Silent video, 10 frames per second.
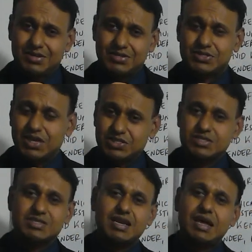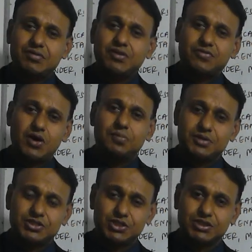Such is the level of
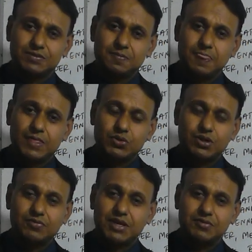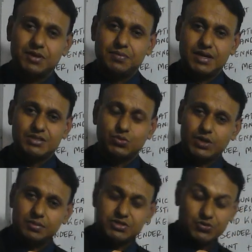competition. You can very well imagine what
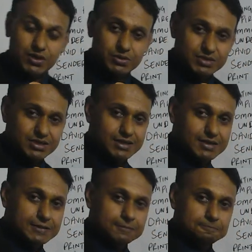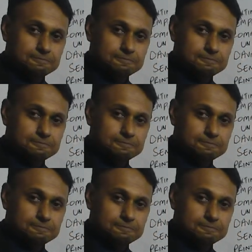I'm trying to say here,